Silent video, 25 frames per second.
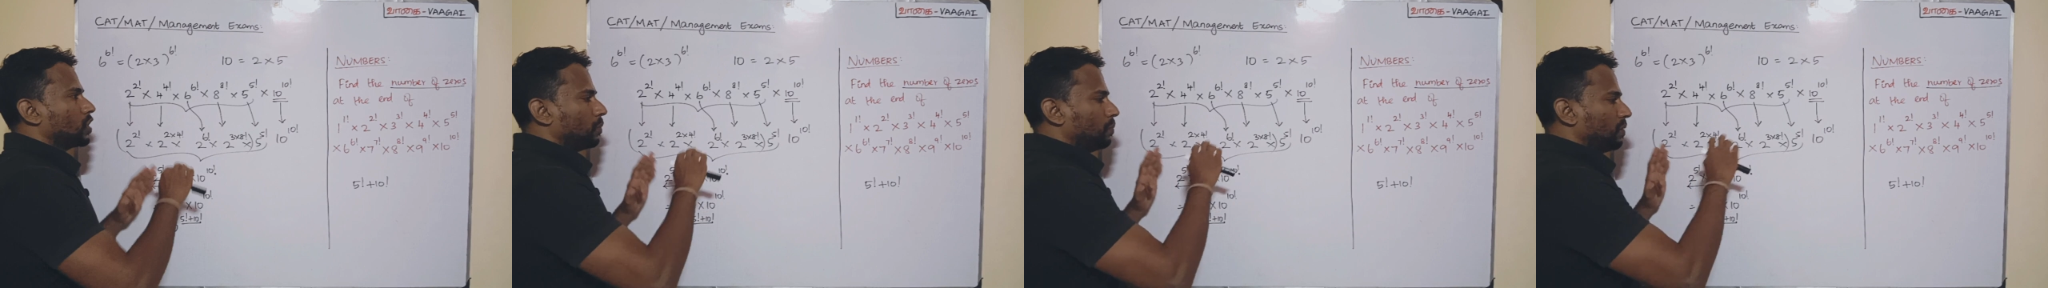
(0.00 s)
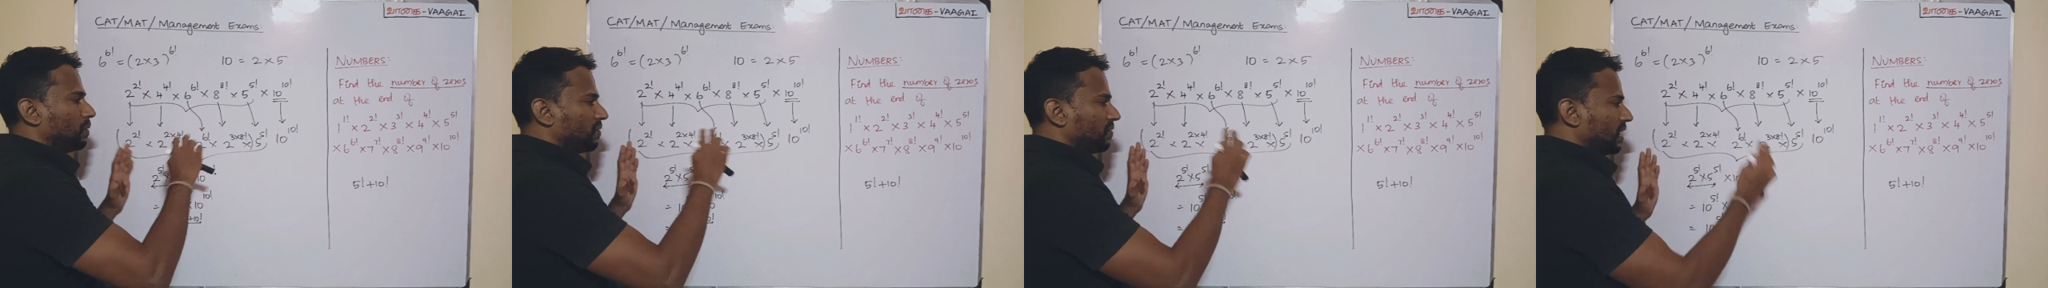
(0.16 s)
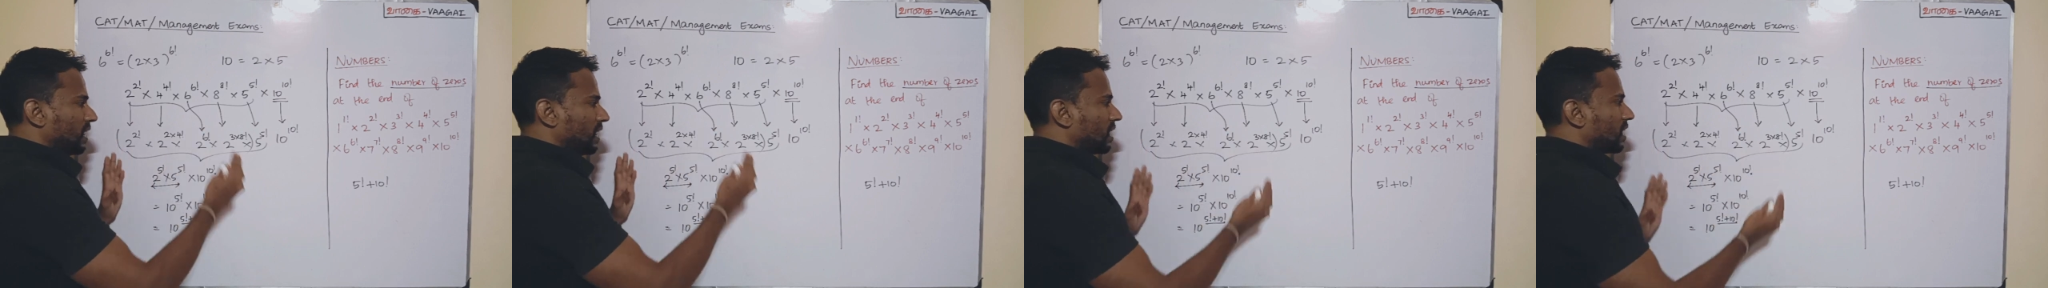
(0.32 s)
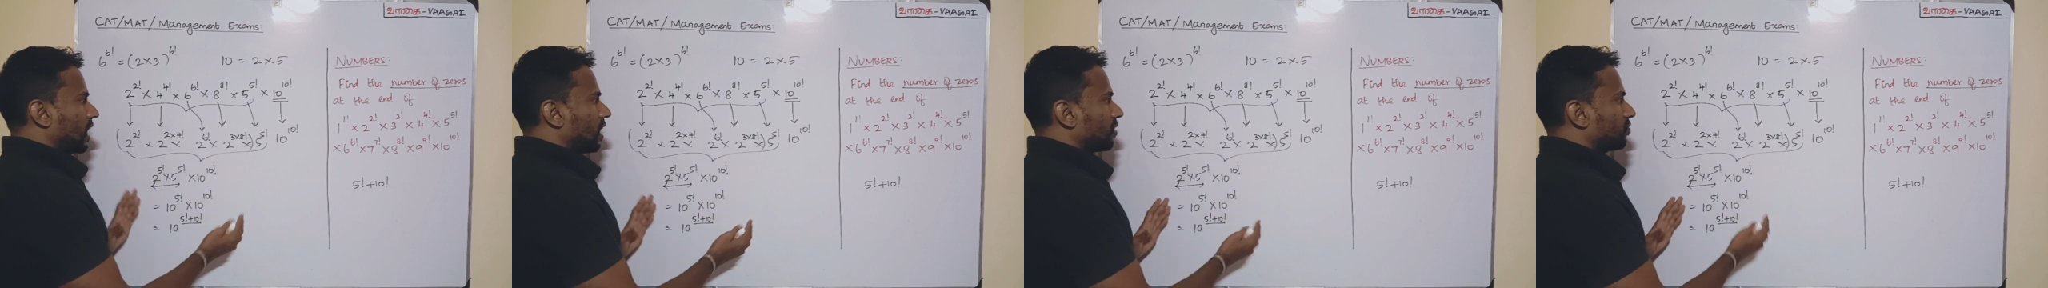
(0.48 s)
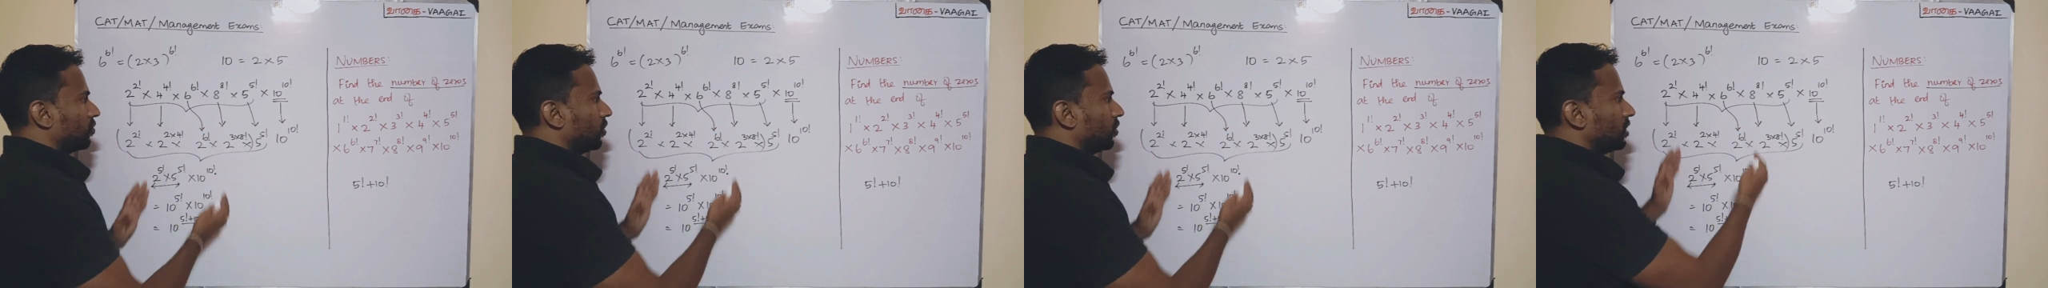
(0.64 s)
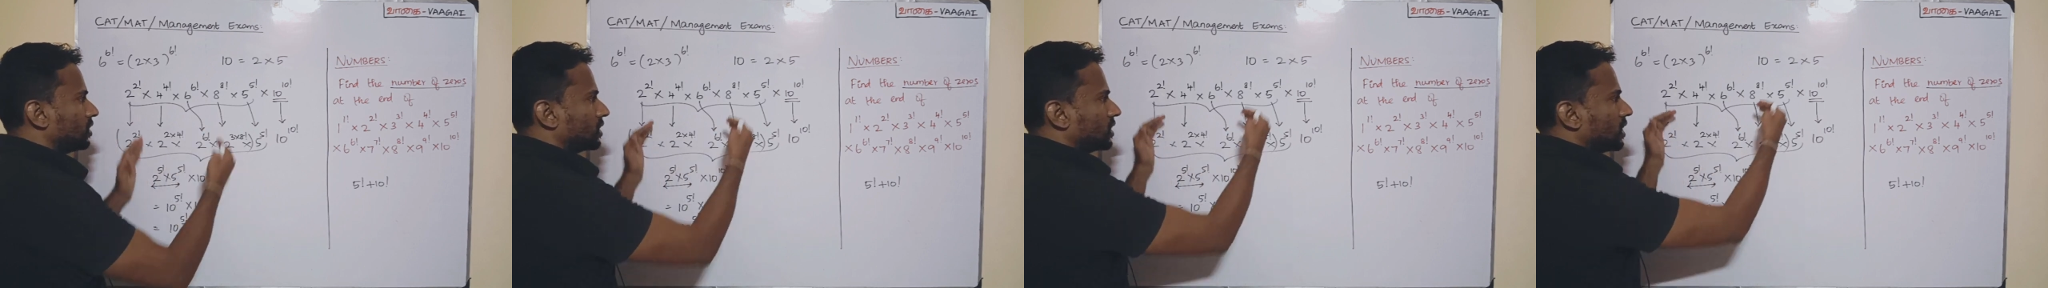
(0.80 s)
be very
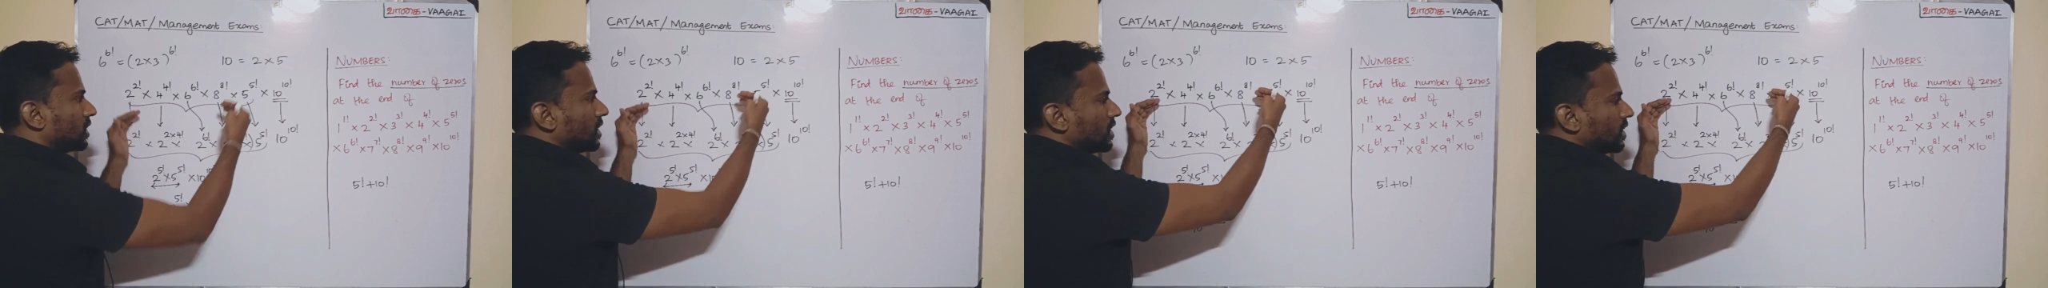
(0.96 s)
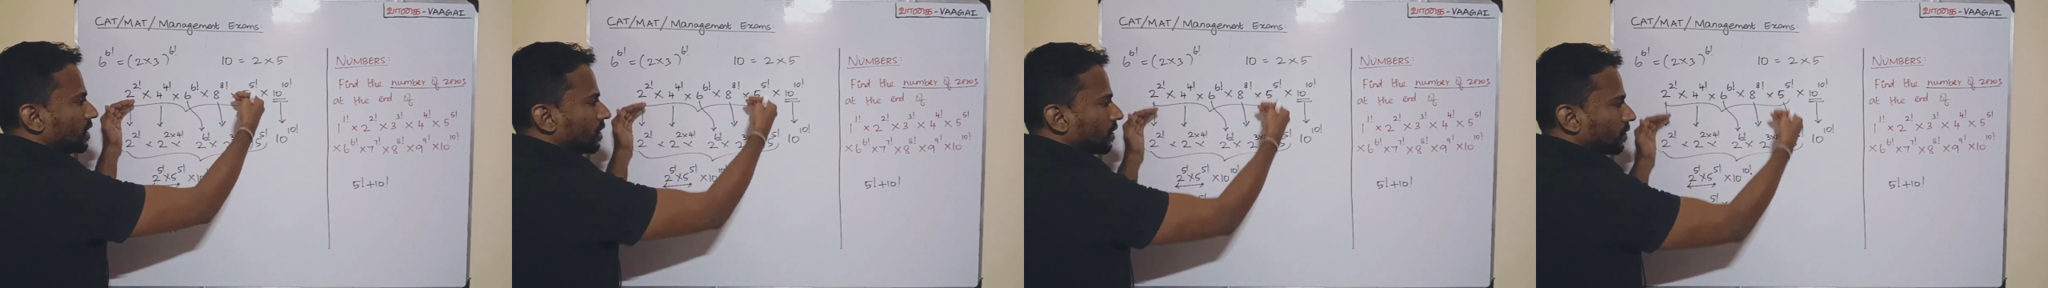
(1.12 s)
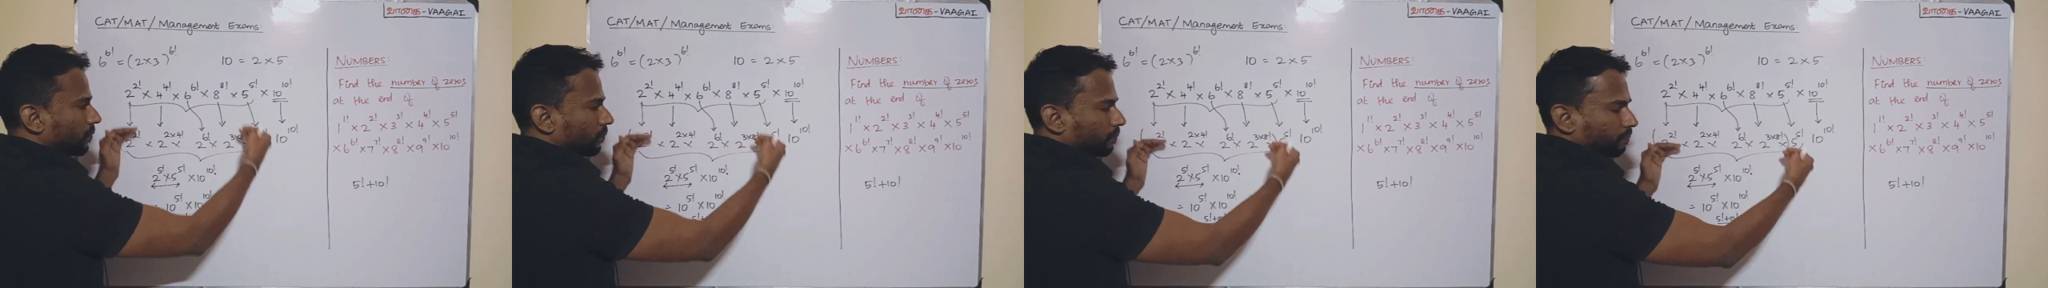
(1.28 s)
careful is here,